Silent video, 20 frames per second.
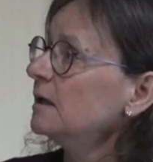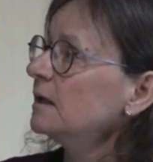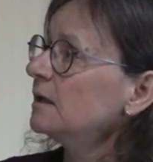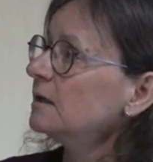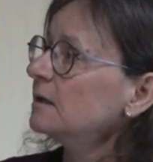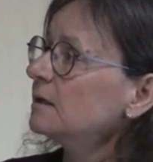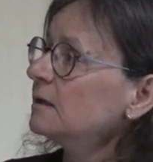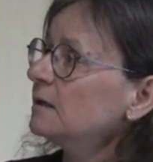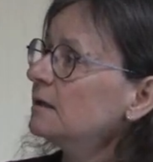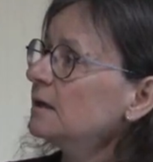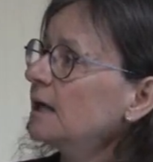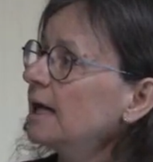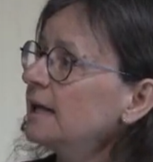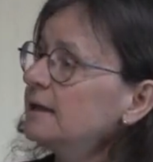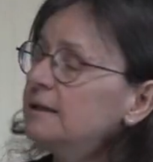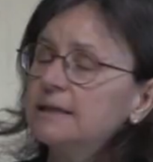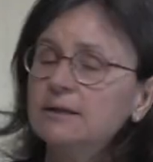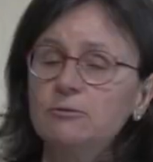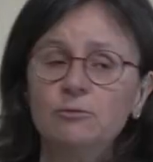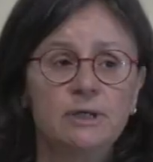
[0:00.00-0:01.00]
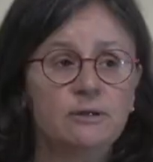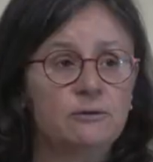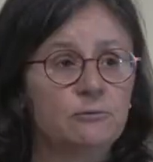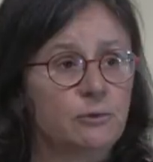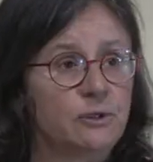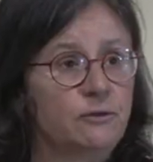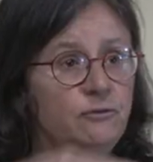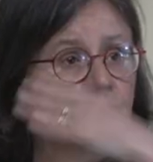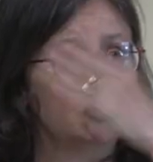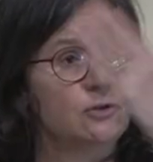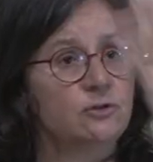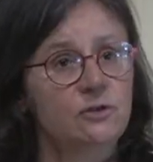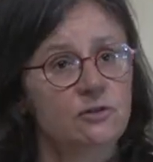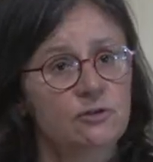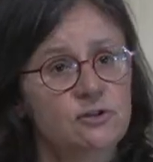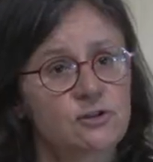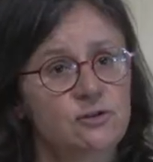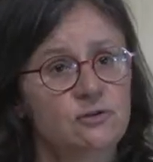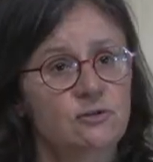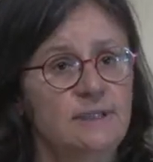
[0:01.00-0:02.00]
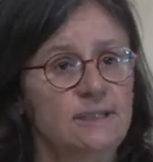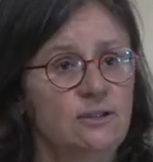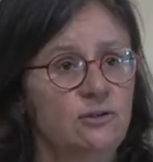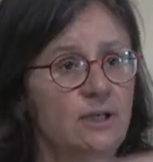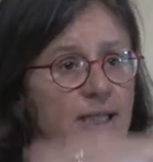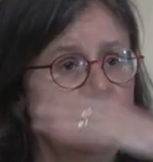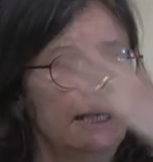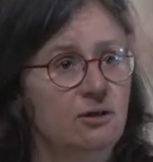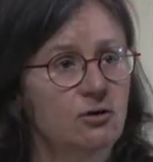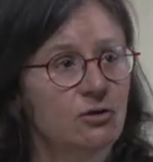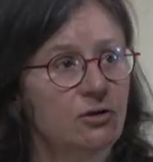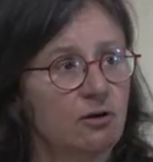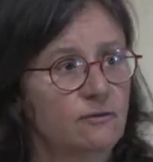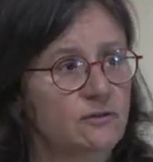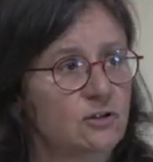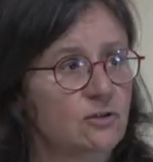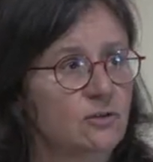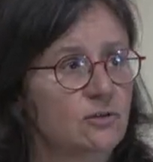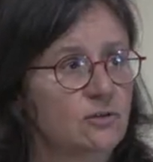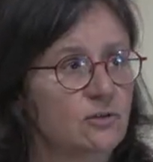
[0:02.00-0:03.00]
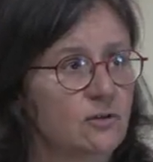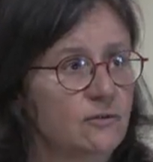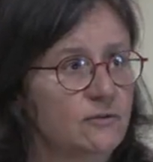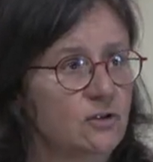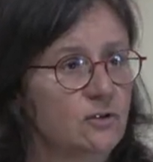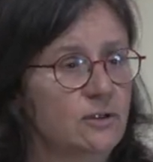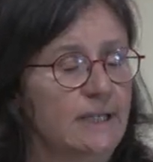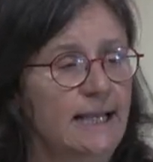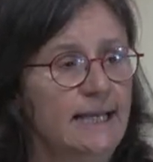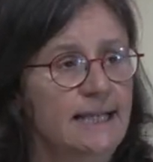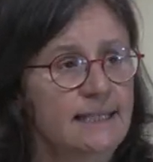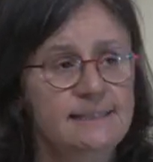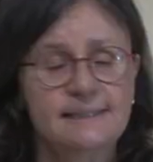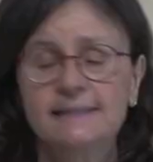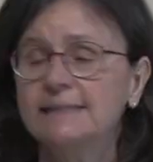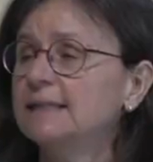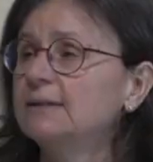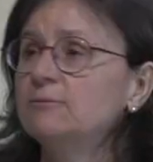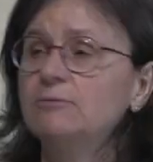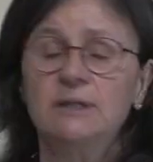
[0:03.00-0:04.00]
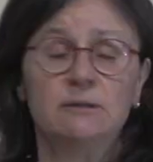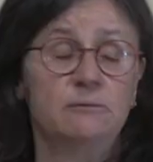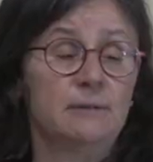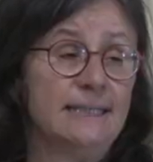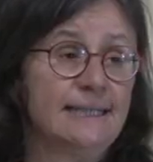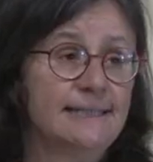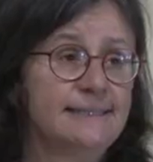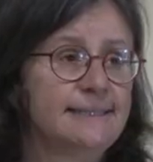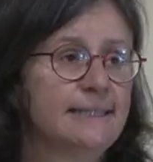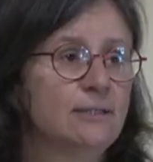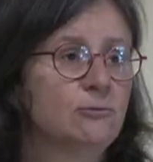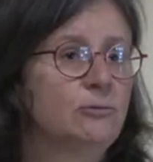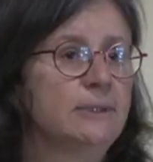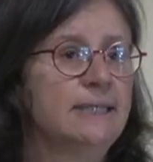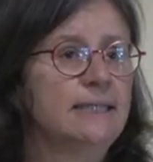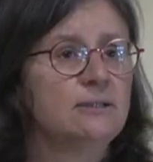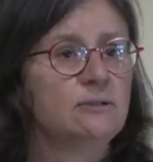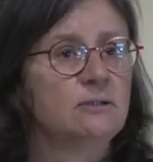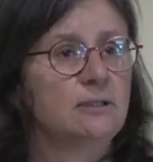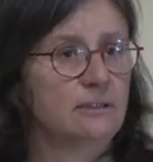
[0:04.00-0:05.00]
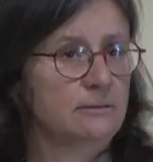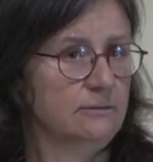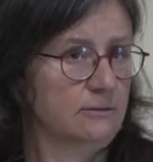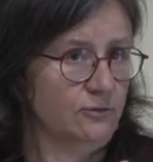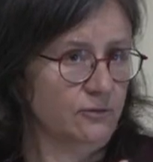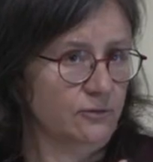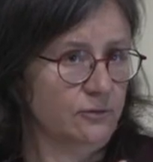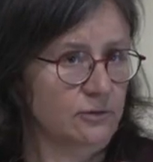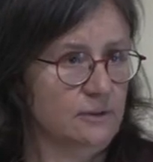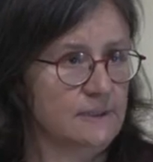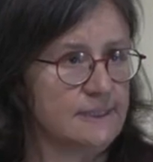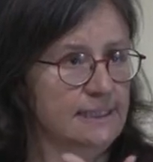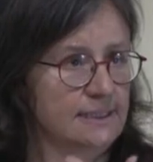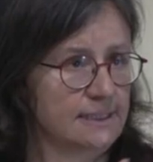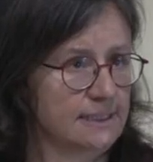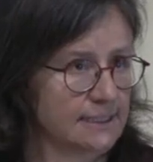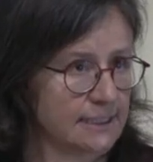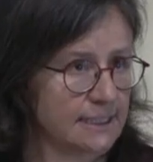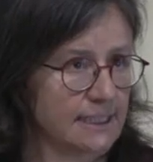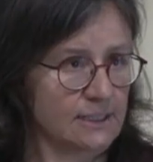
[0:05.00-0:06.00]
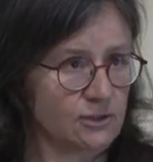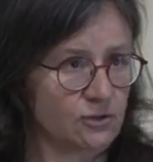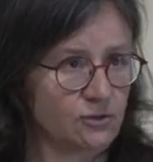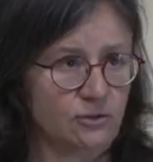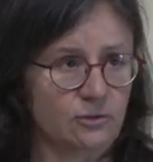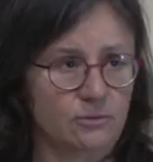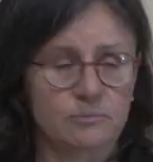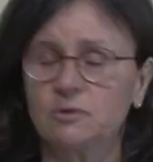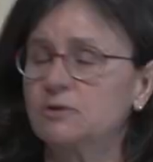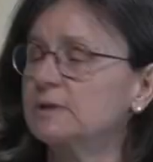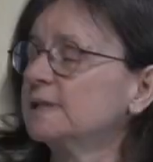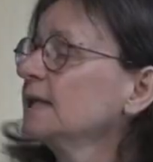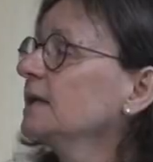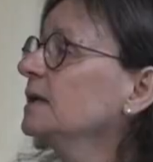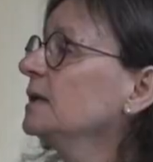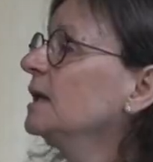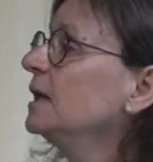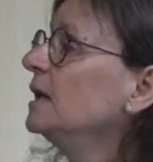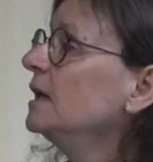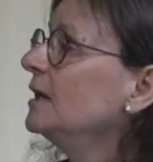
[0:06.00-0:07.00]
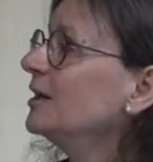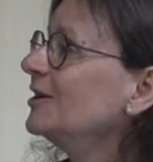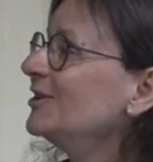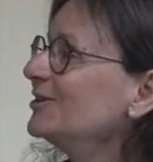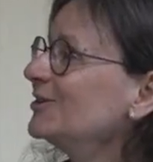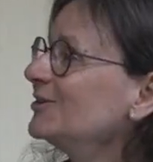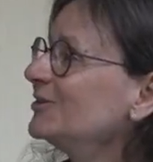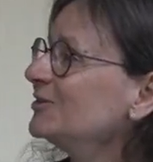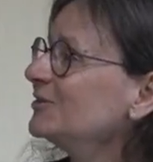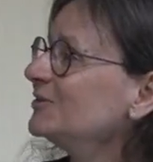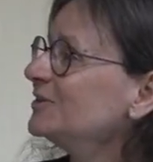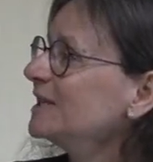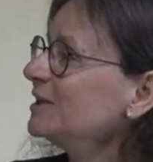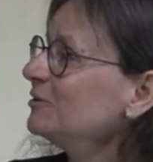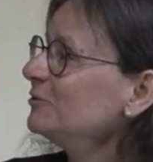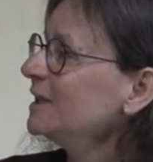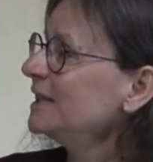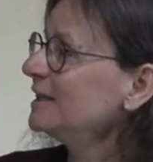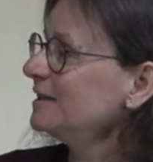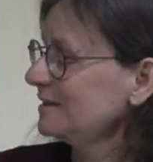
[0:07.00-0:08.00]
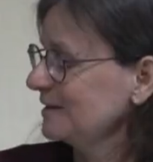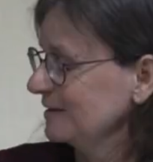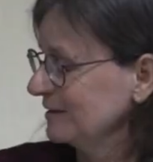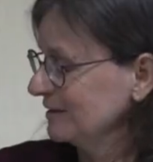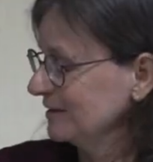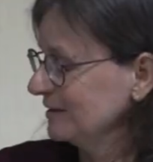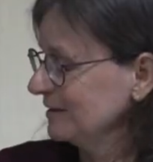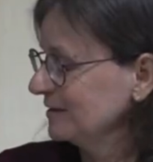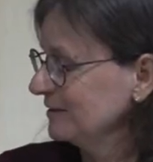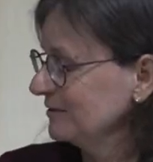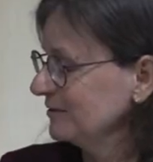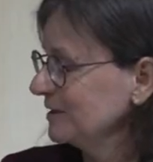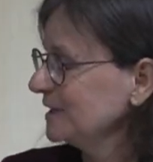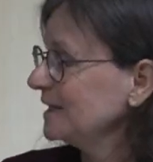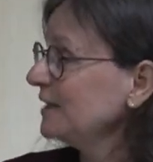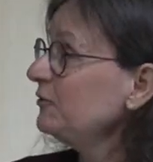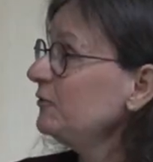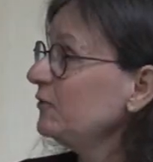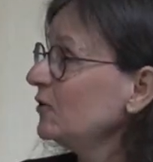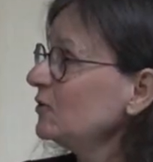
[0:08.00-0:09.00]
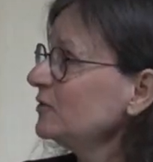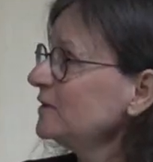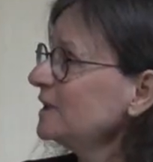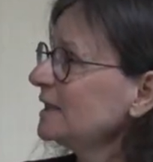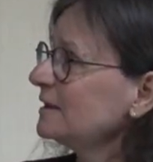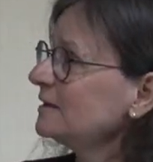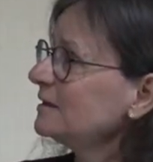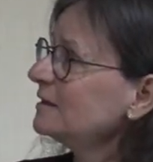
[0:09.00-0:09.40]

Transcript: Uh, and were, we found also in the halo of the, of the galaxy, when I say we, of course it's the astronomers, uh, they, were, they found